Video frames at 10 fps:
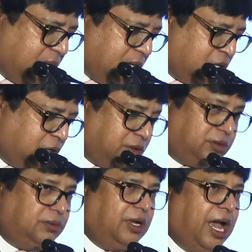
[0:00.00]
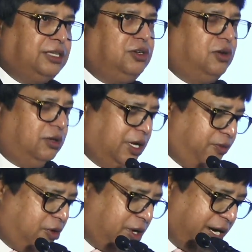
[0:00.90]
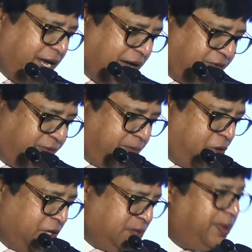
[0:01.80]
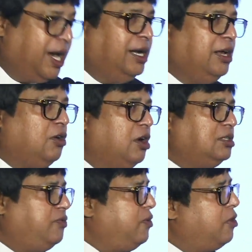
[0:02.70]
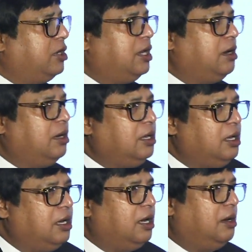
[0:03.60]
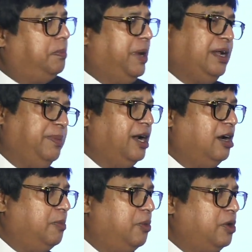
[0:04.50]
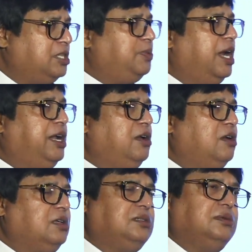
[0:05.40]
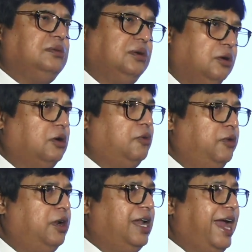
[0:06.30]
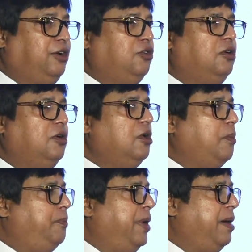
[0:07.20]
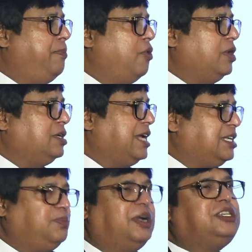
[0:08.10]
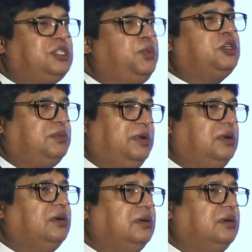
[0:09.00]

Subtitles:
So as you know that we already have bonus penalty clause. If you want a better bonus penalty clause, good. We'd like to pay bonus as much as possible.